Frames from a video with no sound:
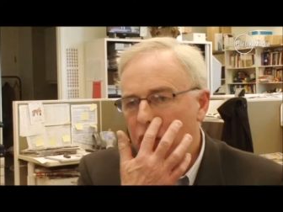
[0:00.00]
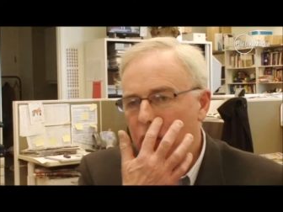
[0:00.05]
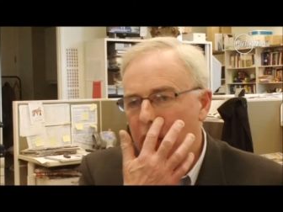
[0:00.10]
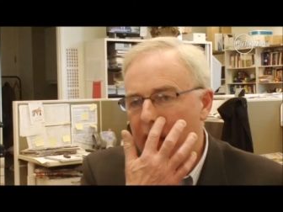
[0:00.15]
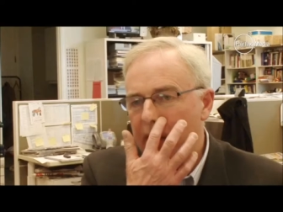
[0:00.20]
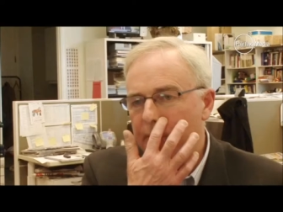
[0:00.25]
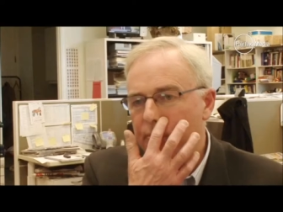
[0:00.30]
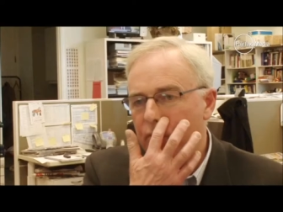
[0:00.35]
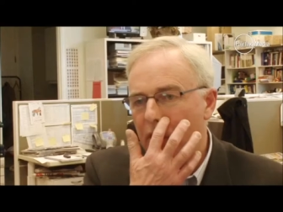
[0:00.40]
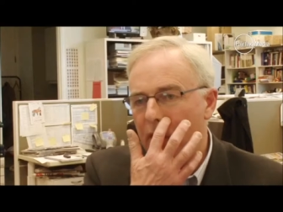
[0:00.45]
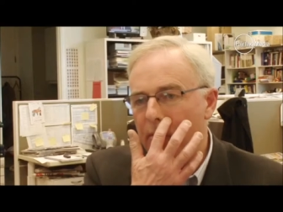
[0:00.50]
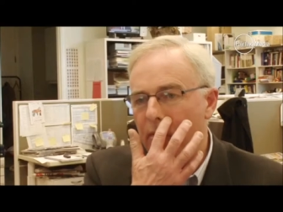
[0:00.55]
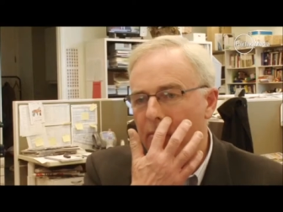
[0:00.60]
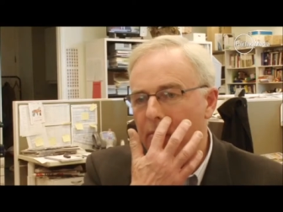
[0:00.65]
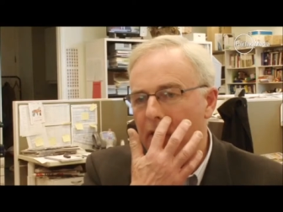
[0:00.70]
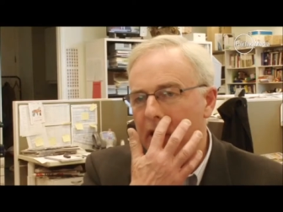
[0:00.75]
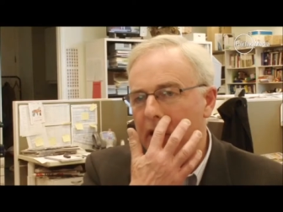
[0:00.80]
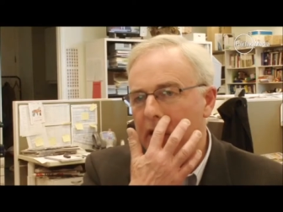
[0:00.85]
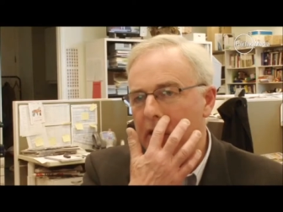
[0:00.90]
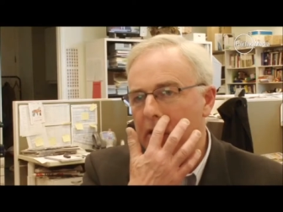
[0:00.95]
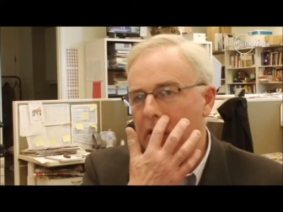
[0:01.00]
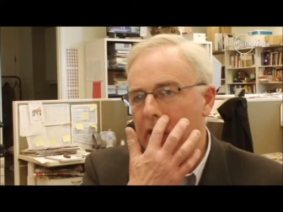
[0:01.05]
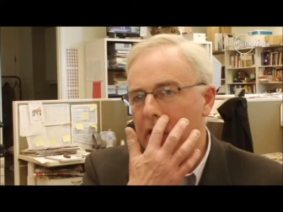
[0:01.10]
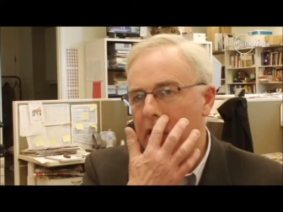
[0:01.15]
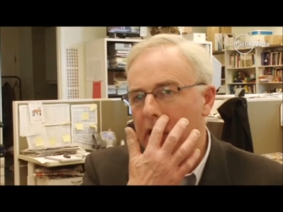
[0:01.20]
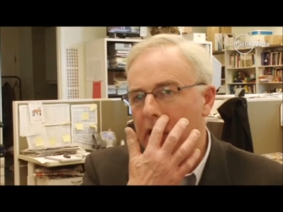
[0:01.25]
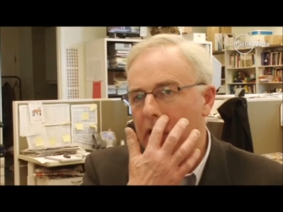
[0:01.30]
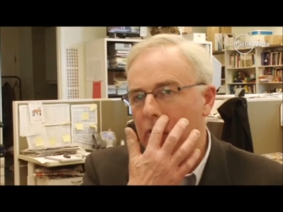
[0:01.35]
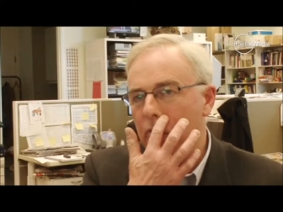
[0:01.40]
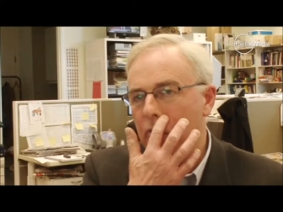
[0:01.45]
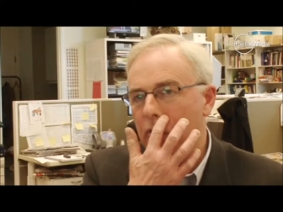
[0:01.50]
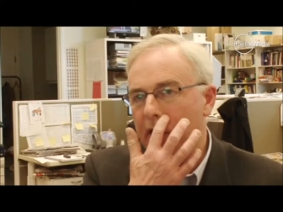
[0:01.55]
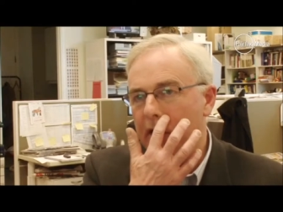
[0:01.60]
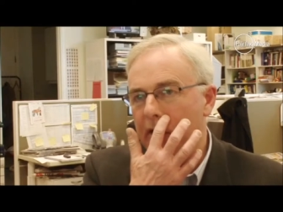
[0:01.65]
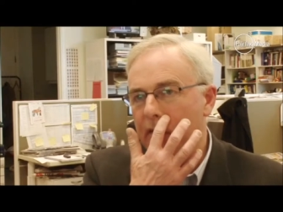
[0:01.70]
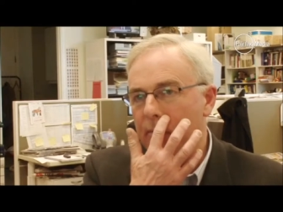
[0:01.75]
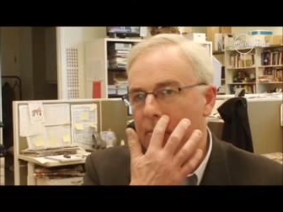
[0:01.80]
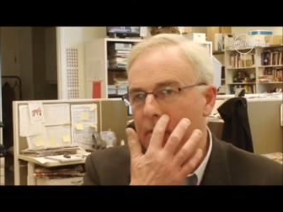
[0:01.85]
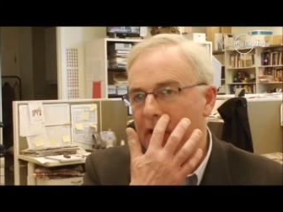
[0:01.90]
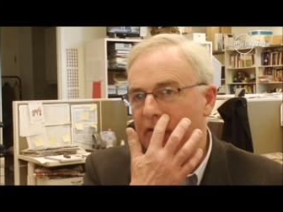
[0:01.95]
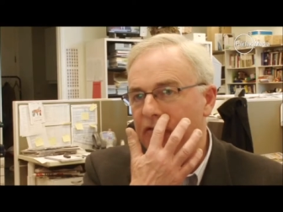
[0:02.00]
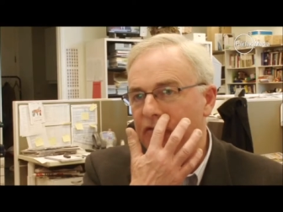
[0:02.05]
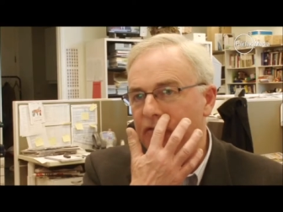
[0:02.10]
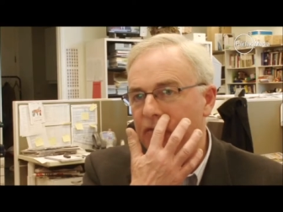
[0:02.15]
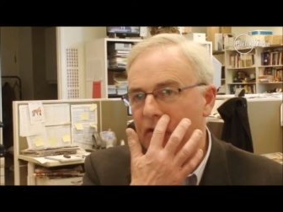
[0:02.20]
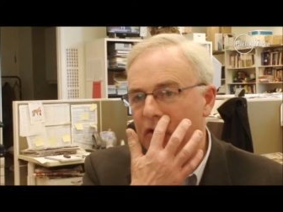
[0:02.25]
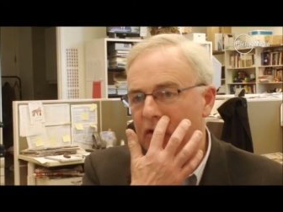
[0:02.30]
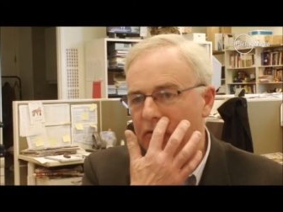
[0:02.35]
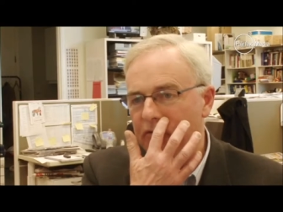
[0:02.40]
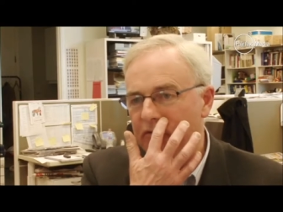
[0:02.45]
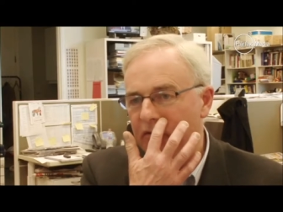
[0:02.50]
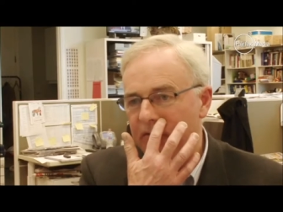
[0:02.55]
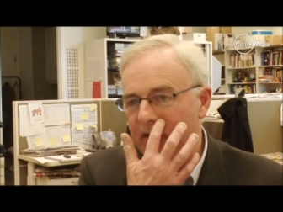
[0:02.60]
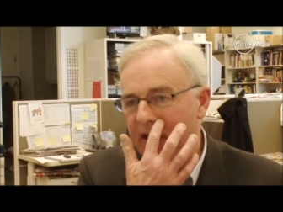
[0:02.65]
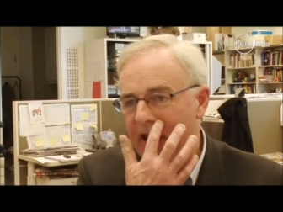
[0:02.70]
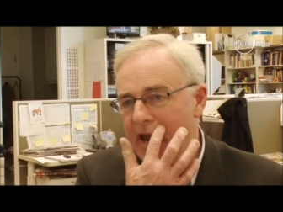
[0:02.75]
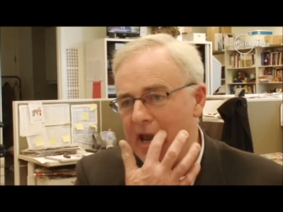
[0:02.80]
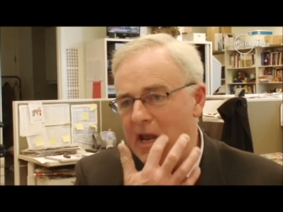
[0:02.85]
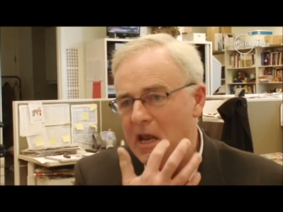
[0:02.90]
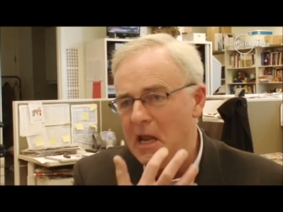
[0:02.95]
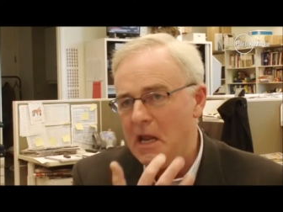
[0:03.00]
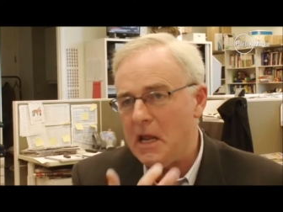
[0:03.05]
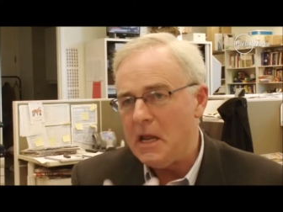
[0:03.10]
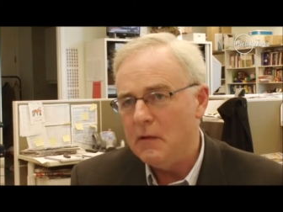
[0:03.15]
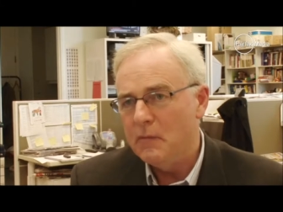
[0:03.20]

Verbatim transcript: had probably uh, one of the best views of any